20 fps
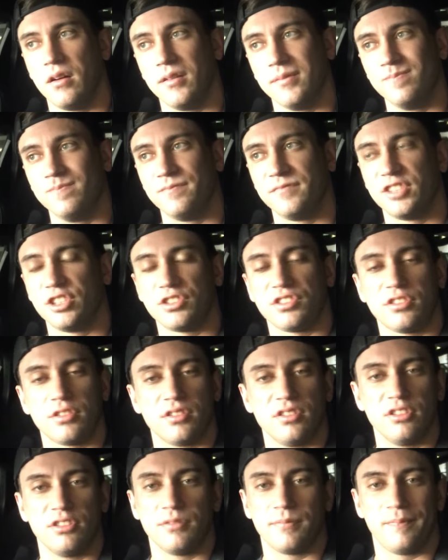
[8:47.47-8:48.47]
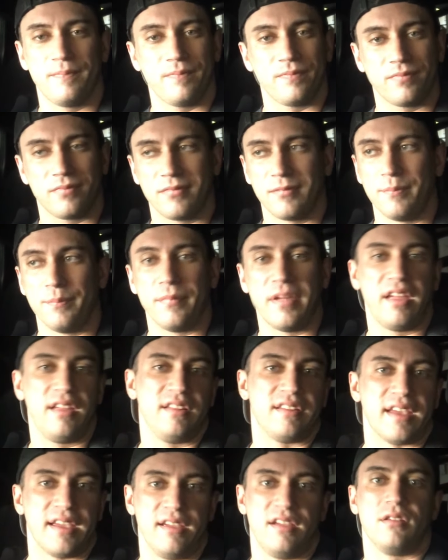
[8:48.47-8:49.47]
just to
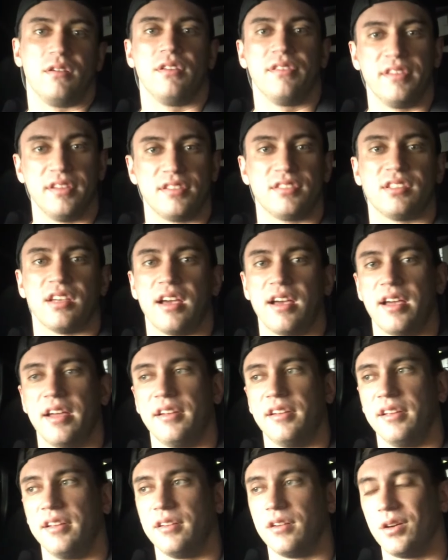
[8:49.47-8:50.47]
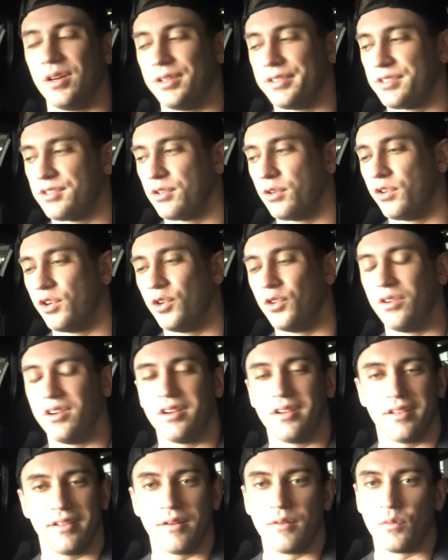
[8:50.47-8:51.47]
maintain on this side, and also
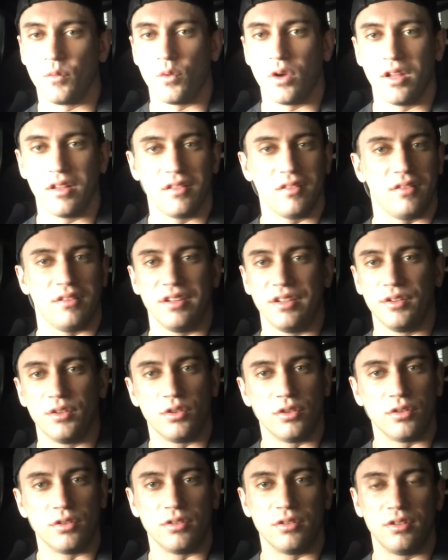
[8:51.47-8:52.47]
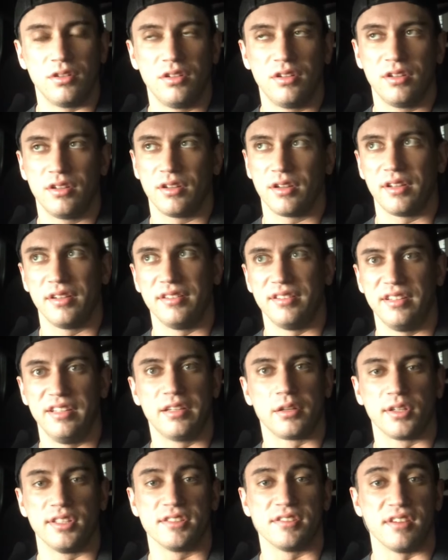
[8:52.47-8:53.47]
what little
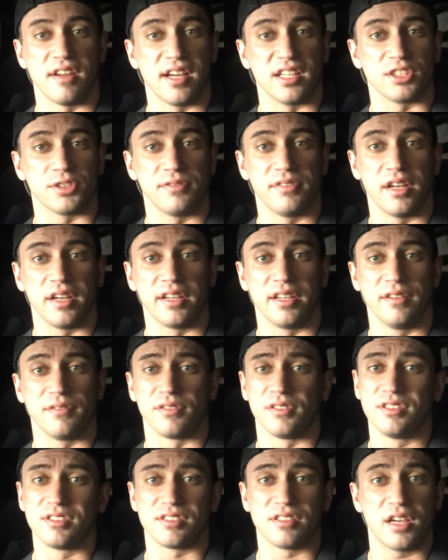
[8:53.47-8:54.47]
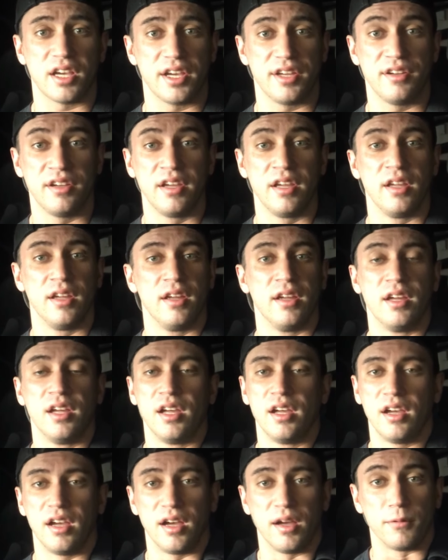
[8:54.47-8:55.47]
decrease in atrophy I get for this side,
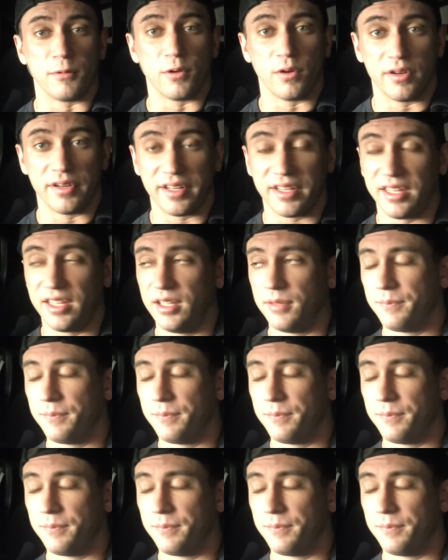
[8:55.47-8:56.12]
I'm going to keep.